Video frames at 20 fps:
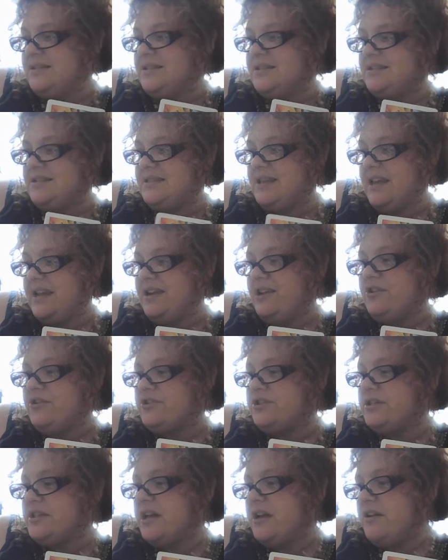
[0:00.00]
say to
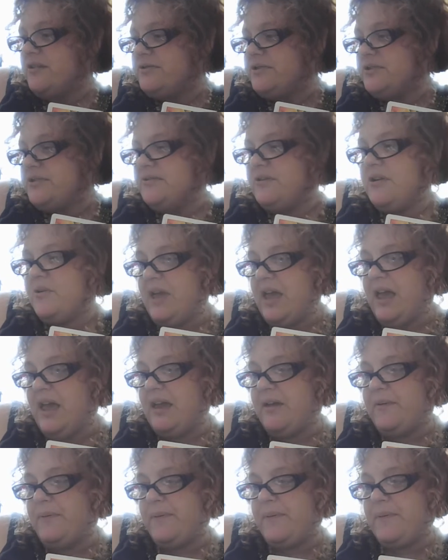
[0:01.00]
yourselves,
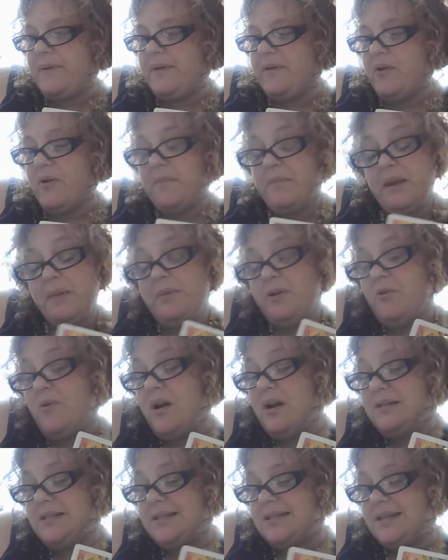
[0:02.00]
okay, or maybe you
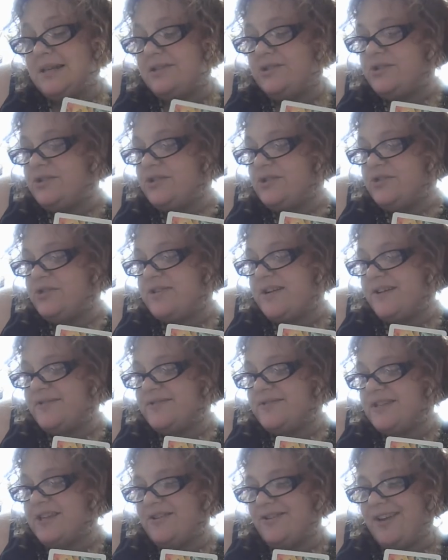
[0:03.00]
are saying to
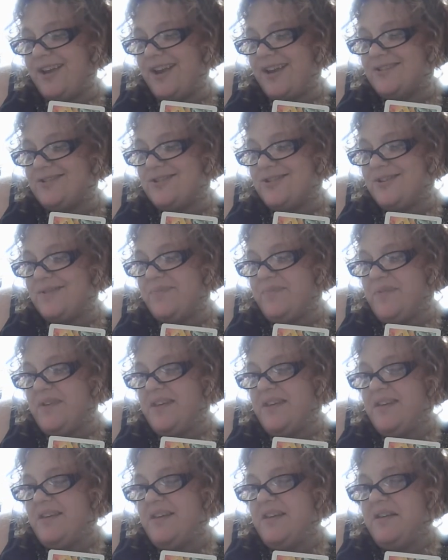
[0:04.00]
yourselves, dear Cancer,
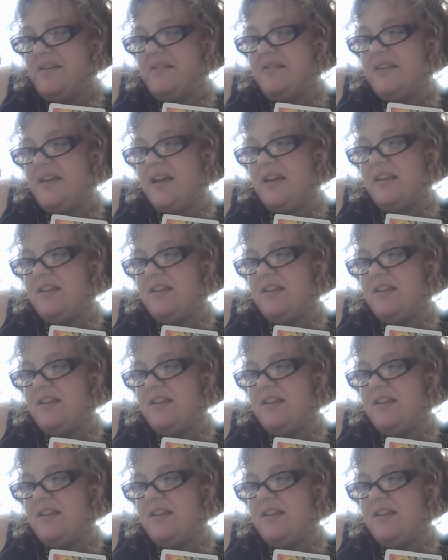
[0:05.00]
that